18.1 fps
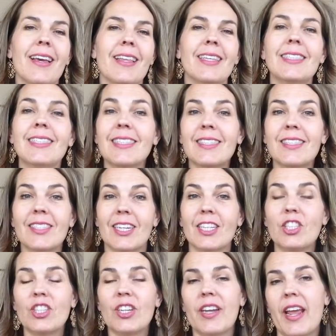This is
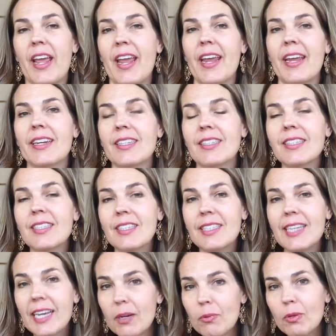Session 8, and
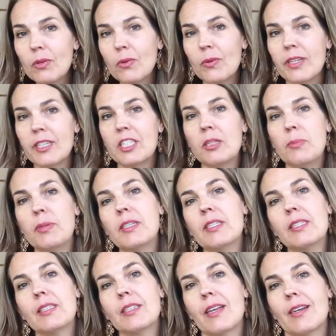today we're going to be
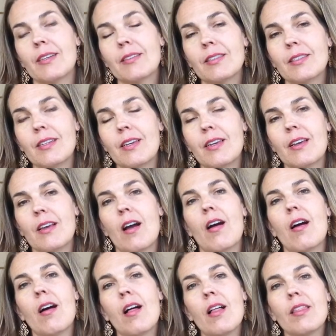discussing
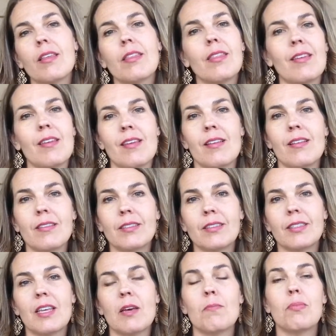all the
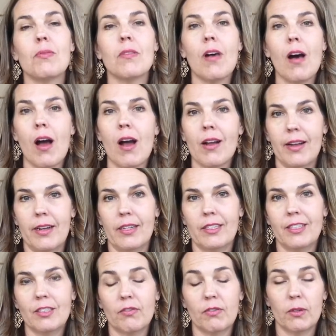things that block
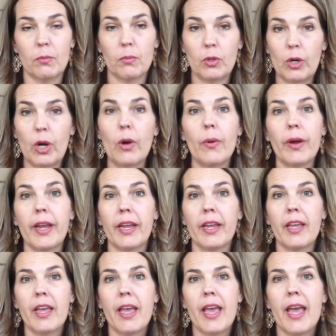us from
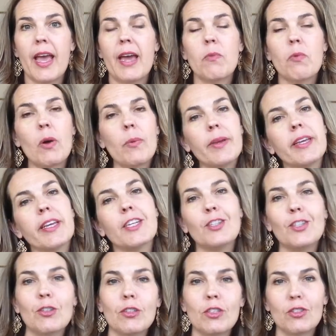growing and what we
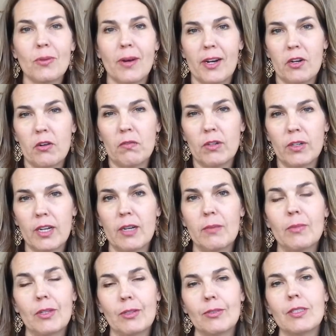can do to try to
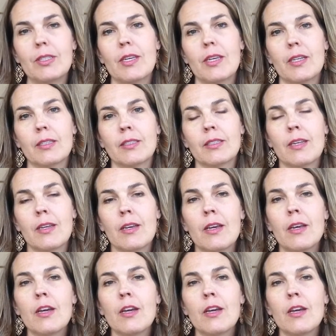overcome those things.